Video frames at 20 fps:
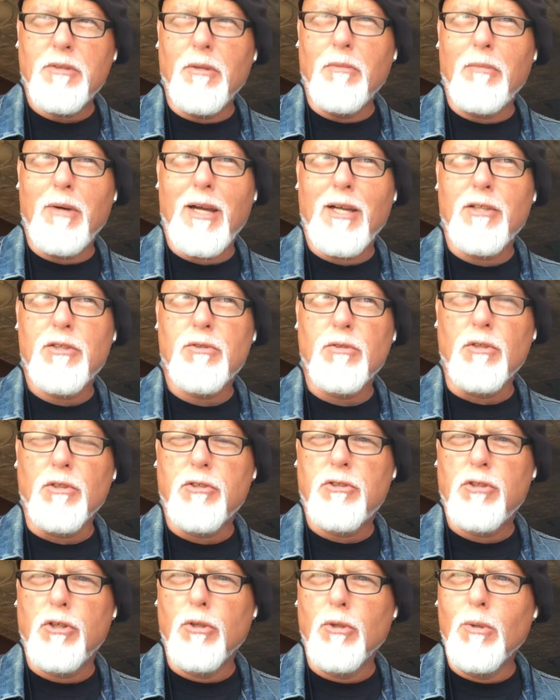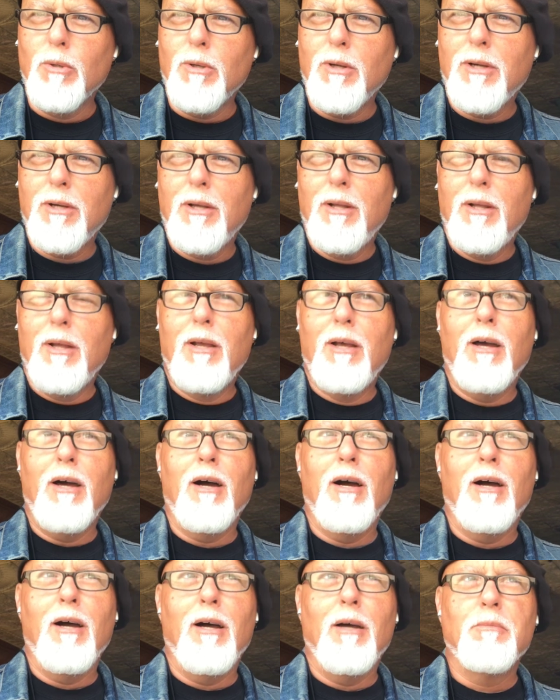to Module 2.
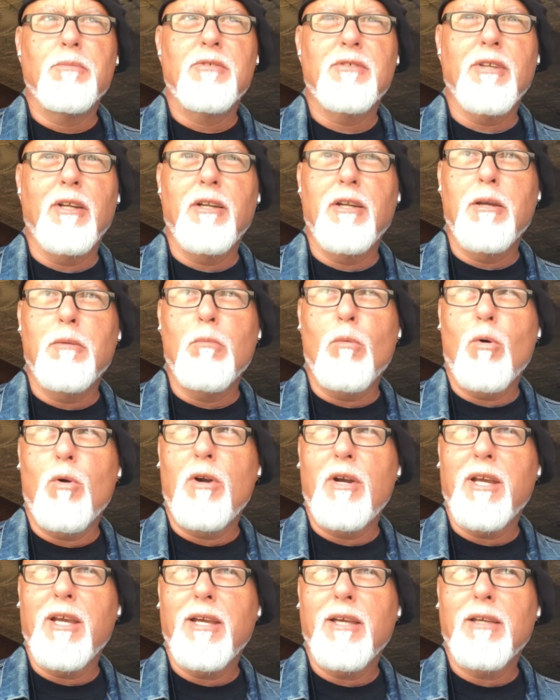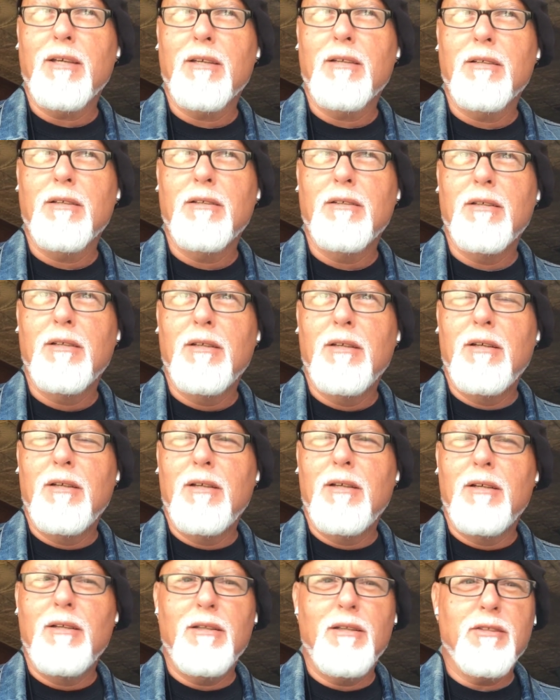On Sunday morning,
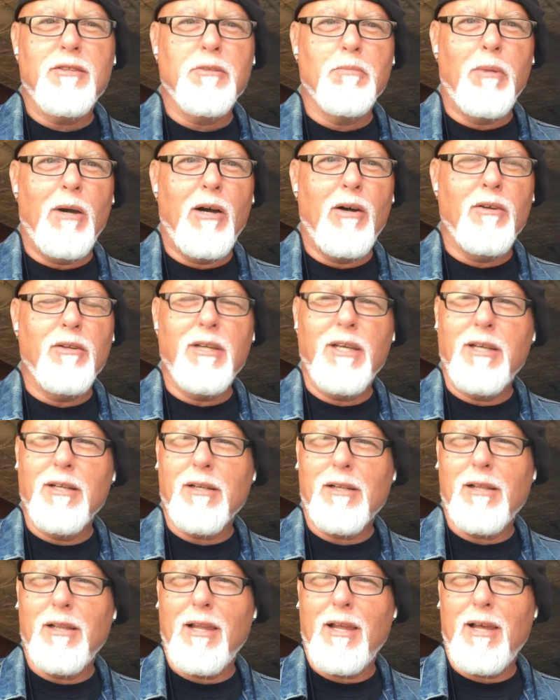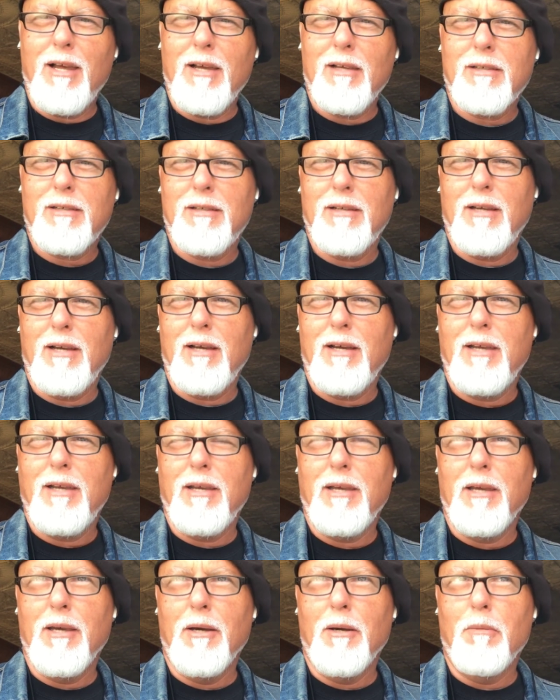it's about 8 o'clock. I
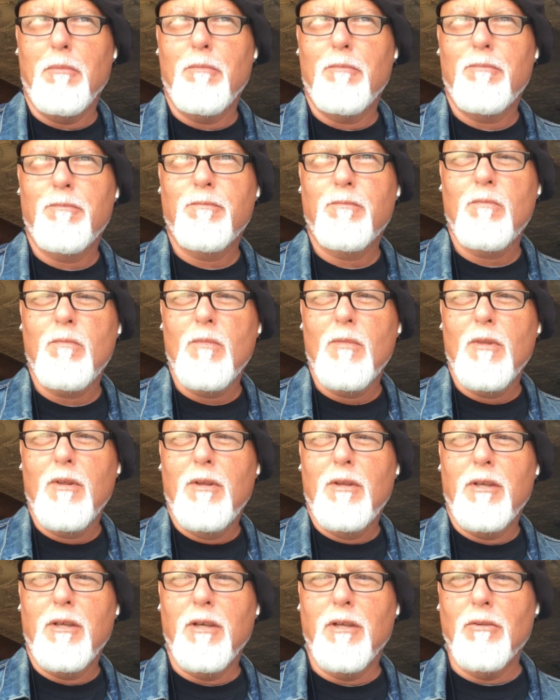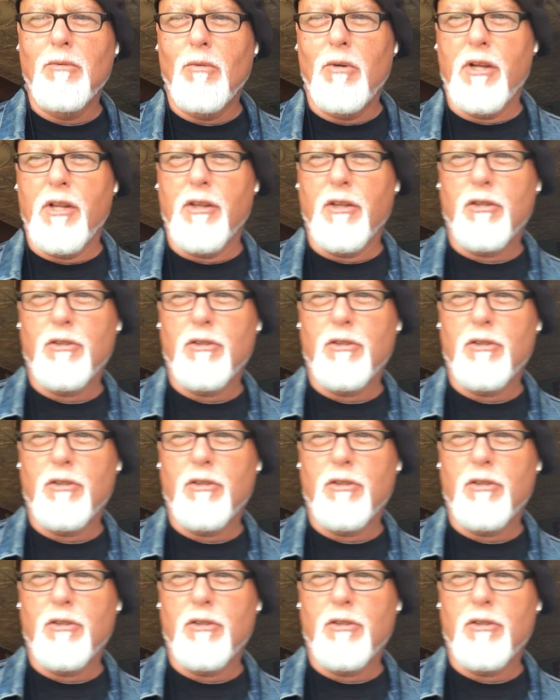am in one of the